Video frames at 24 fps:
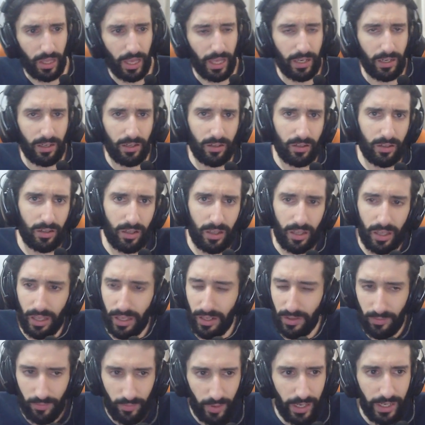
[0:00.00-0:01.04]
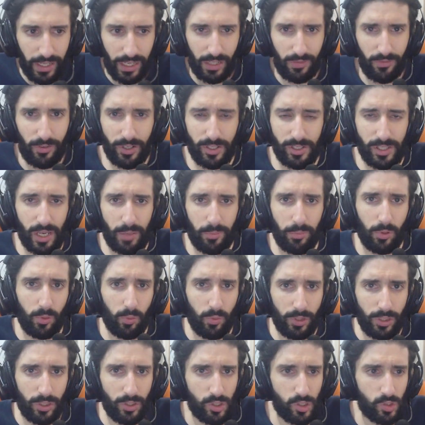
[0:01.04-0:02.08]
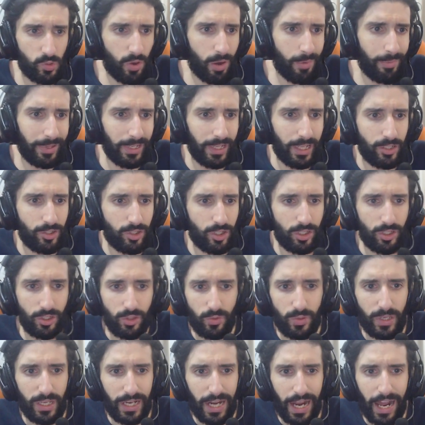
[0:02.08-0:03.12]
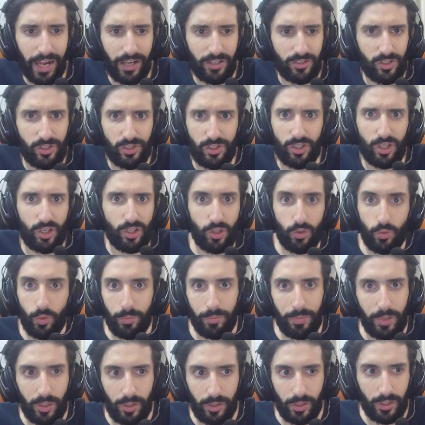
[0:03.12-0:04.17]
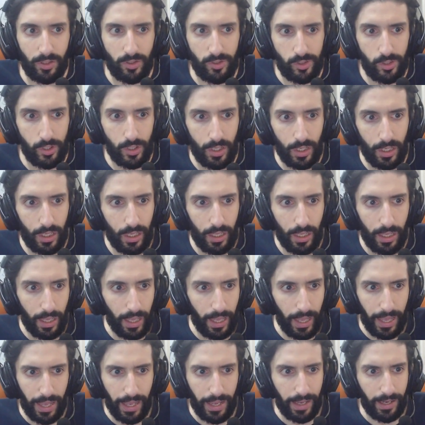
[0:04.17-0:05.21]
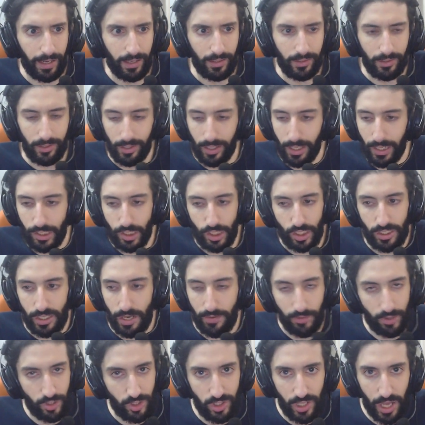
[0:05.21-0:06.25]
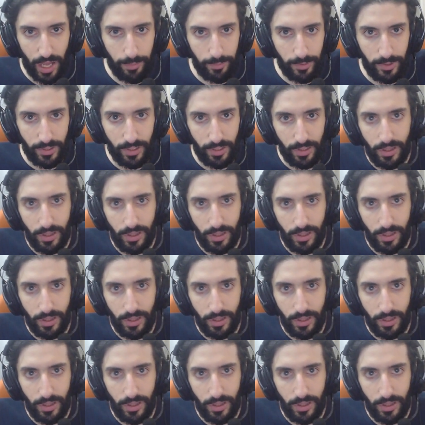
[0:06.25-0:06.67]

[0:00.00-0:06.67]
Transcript: And in Renegade, for example, when you swap a legend, you get access to new abilities, and it just never stops.